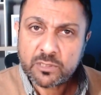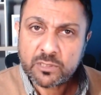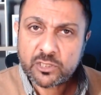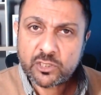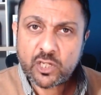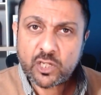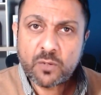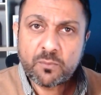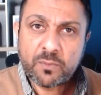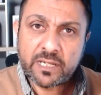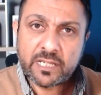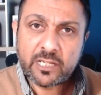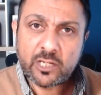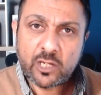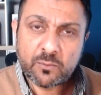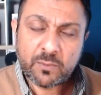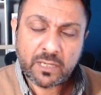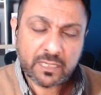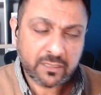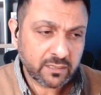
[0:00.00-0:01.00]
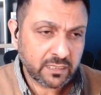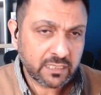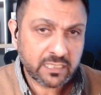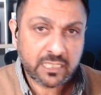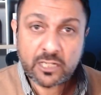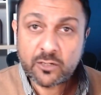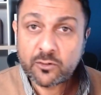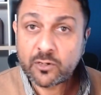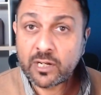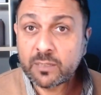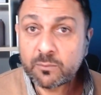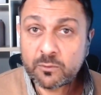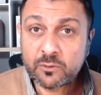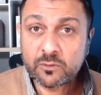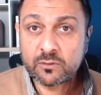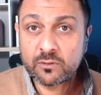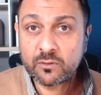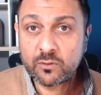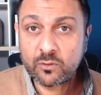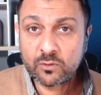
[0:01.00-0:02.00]
But so many come out of these
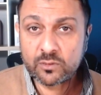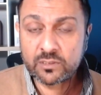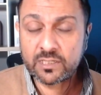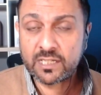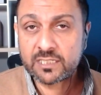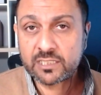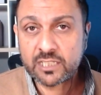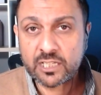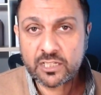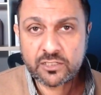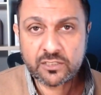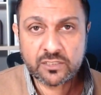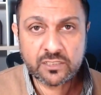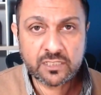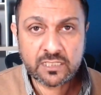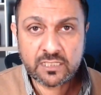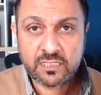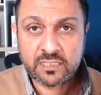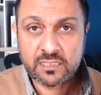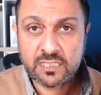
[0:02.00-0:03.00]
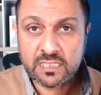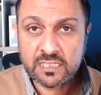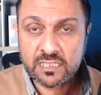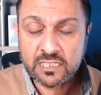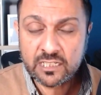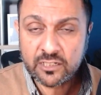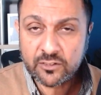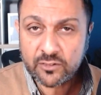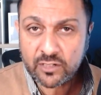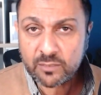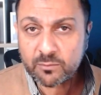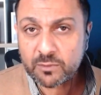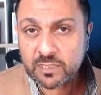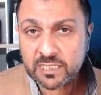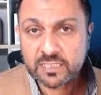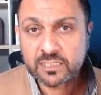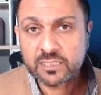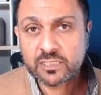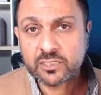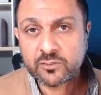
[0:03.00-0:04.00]
incredible organizations, these
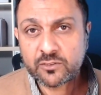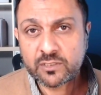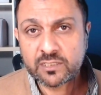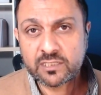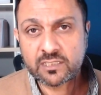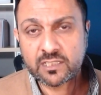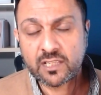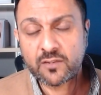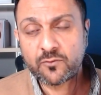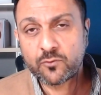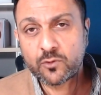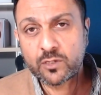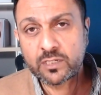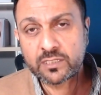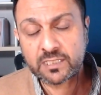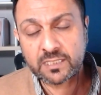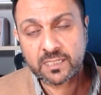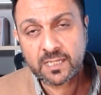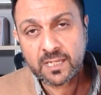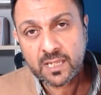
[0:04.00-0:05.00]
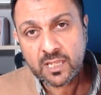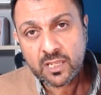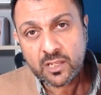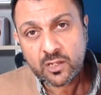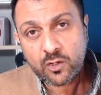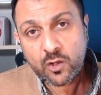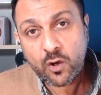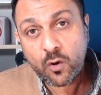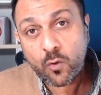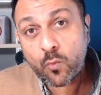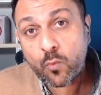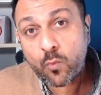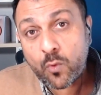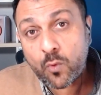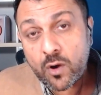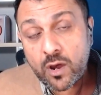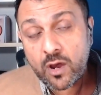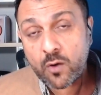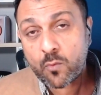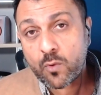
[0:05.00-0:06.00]
incredible industries that they've worked in, got
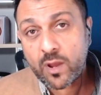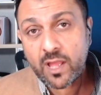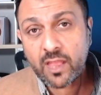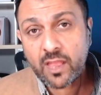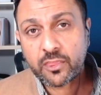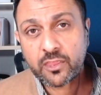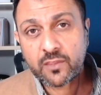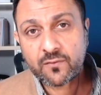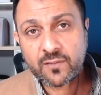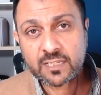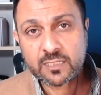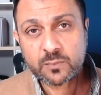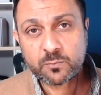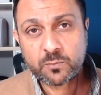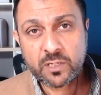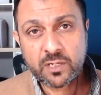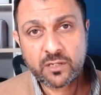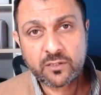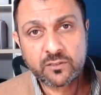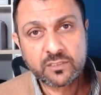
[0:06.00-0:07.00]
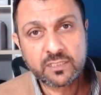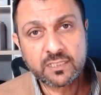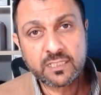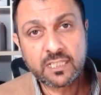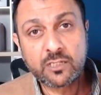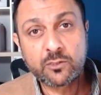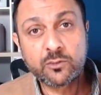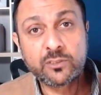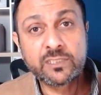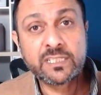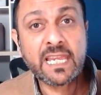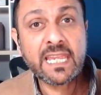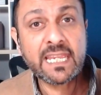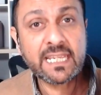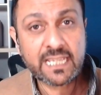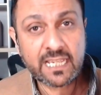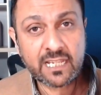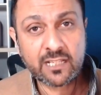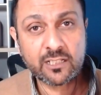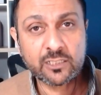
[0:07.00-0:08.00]
a wealth of experience that they could take